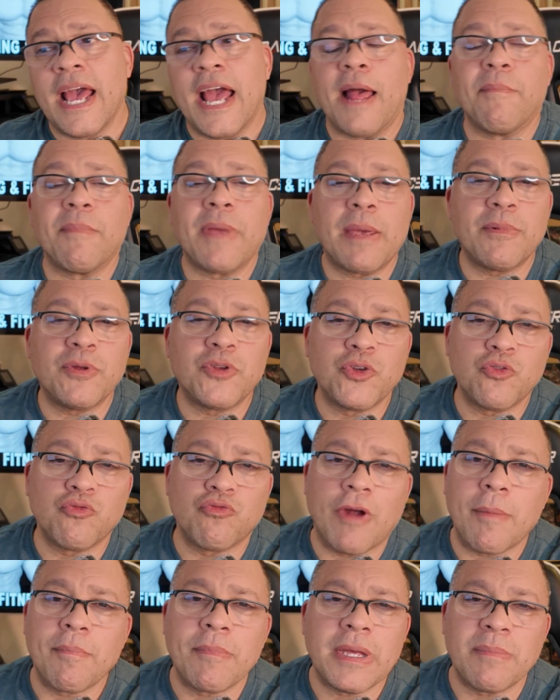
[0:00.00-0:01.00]
and maybe do
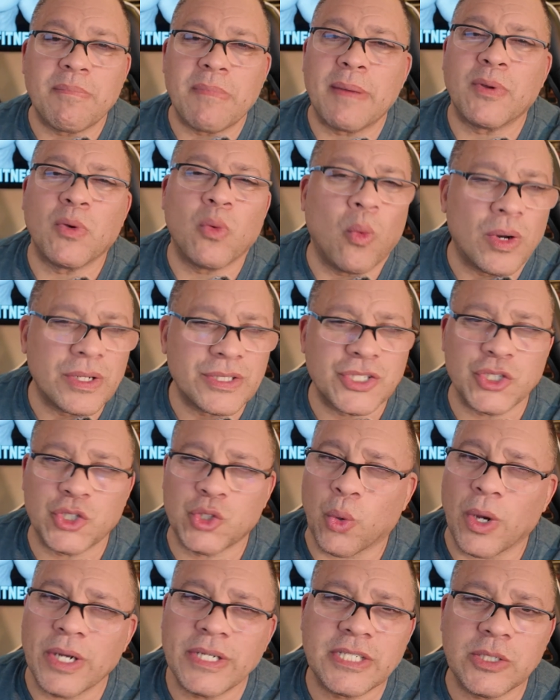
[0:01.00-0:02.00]
red meat maybe once or
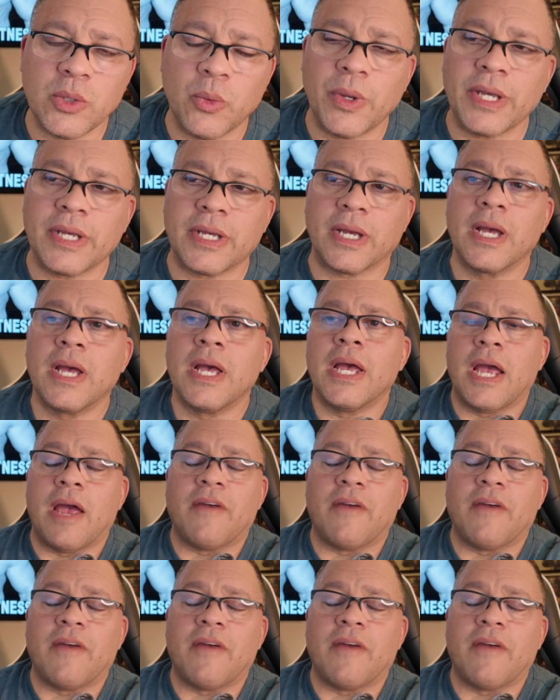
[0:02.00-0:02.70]
twice a week.